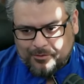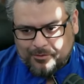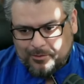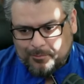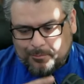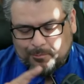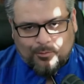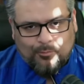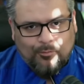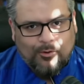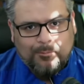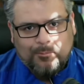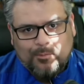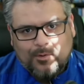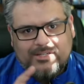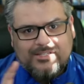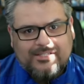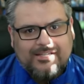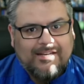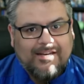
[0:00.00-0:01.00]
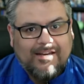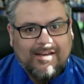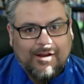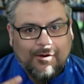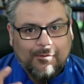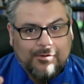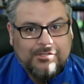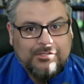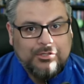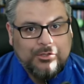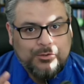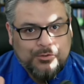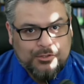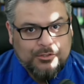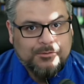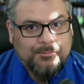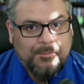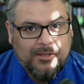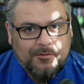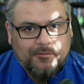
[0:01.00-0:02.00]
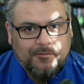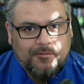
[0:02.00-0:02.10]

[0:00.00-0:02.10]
what preceded it was you just being